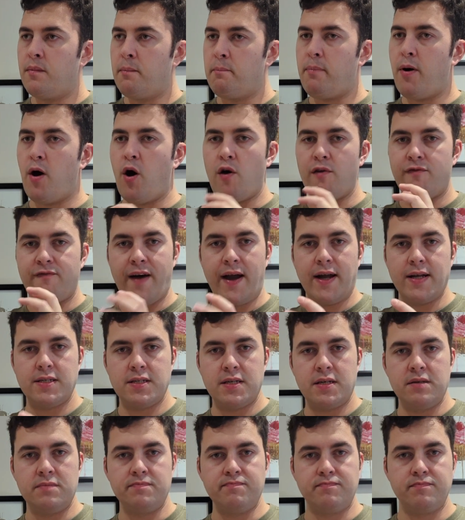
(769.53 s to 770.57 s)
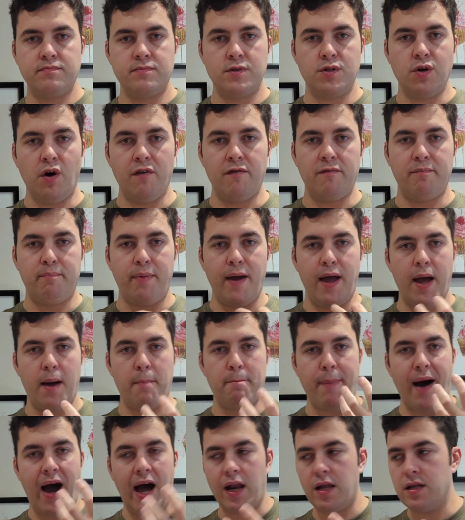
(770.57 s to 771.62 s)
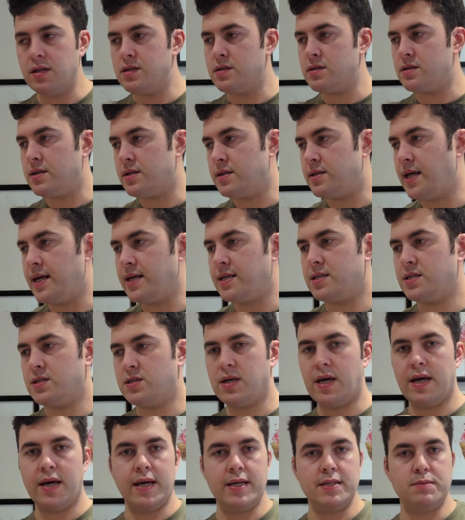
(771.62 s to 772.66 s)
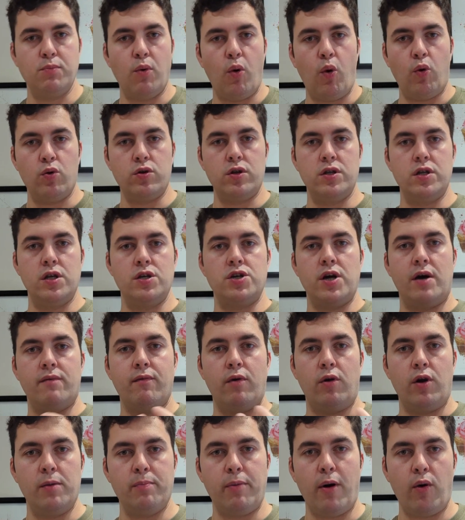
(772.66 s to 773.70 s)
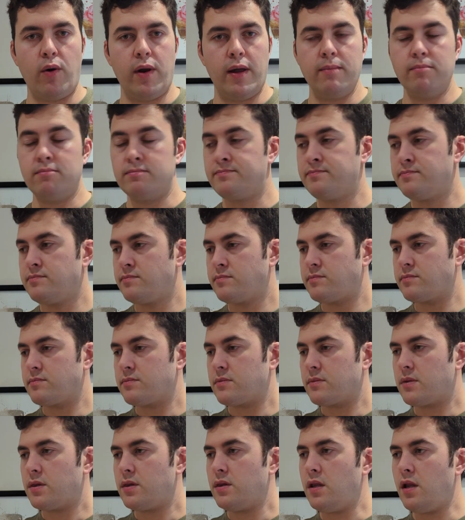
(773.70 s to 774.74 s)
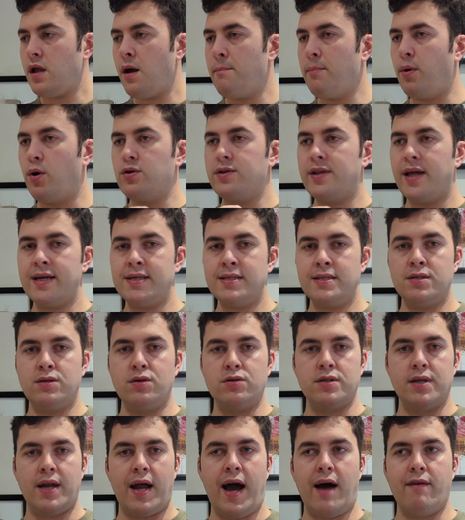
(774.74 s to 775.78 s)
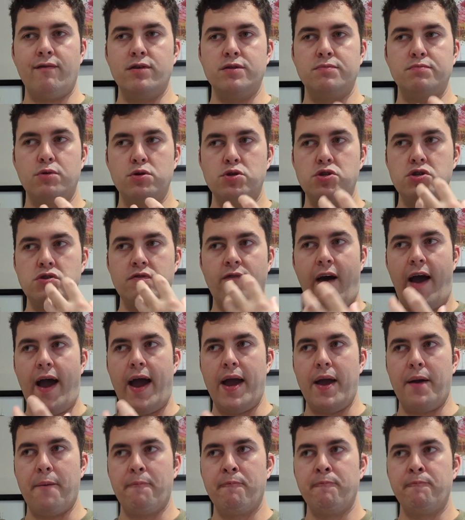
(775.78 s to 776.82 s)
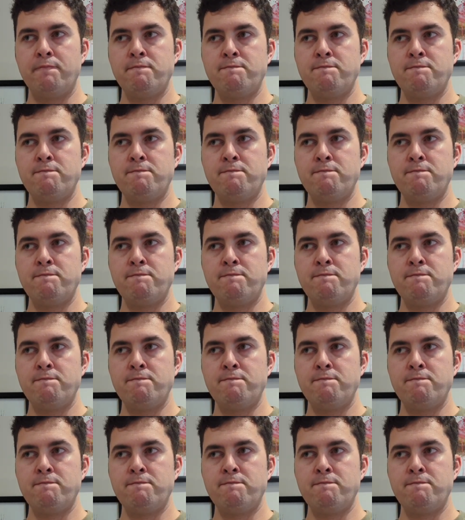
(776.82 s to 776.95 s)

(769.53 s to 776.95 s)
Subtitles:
perfect sort of beer balance, this is more than the jam Roly Poly, but this doesn't have as much of a